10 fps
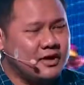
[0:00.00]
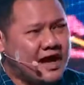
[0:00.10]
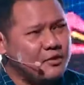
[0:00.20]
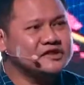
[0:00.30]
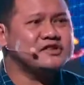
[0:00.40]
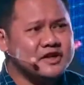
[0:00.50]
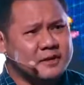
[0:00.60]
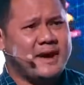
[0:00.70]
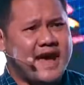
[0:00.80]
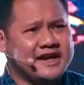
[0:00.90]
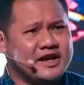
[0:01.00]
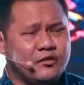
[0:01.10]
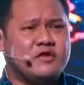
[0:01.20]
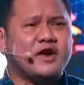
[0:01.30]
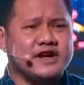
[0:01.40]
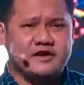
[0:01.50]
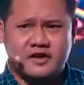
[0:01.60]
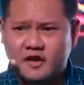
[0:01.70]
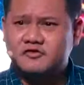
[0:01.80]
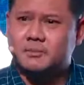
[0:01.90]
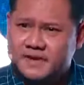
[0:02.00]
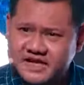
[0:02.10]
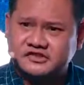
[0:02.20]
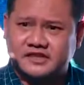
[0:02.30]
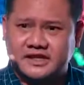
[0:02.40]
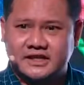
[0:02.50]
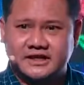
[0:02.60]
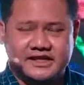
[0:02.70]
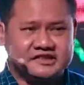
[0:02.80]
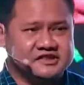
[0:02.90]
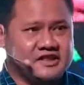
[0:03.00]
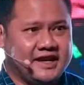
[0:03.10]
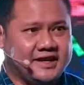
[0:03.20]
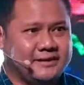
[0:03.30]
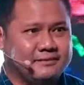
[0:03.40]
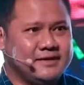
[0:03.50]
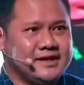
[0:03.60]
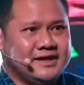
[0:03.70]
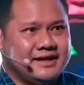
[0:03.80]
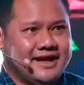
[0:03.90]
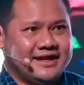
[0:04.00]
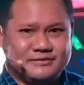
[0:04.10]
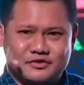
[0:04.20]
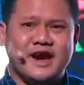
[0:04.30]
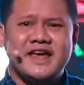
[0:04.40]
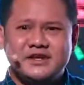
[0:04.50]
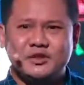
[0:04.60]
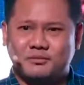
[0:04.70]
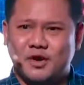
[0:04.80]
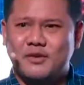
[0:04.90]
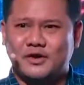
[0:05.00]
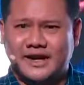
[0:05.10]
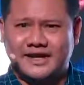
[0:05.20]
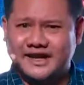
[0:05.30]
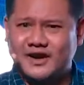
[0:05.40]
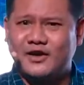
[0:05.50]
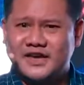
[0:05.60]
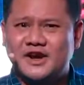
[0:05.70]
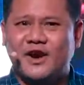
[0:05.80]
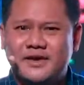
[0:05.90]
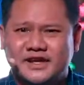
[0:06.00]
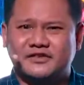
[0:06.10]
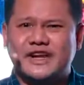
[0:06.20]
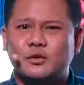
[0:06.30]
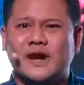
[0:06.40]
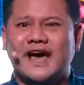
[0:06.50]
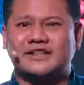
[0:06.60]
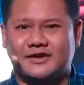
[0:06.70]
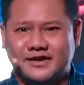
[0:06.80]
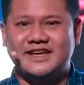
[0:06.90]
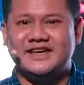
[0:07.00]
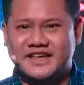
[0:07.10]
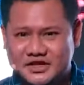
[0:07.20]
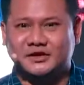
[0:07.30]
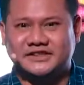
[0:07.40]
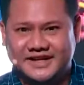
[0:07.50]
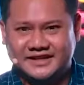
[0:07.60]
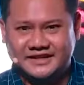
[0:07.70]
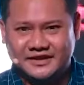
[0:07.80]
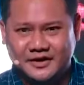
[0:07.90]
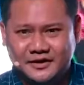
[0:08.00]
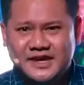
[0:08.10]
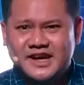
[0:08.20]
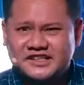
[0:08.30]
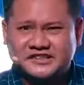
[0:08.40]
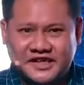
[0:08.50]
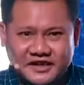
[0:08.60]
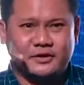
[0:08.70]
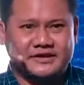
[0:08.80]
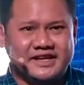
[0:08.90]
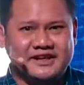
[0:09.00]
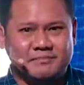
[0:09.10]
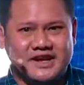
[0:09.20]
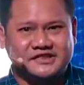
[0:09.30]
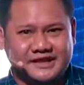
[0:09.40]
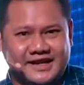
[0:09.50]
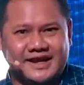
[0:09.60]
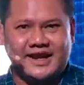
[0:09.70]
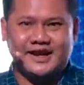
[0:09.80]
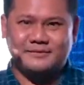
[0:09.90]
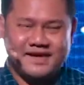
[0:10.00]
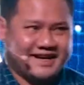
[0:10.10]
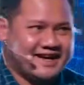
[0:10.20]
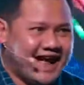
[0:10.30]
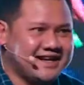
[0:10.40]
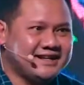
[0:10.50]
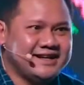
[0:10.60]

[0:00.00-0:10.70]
I was on the panel with one of the minister that is like trying to promote, like he call it regulatory guillotine. It's a guillotine that basically like can cut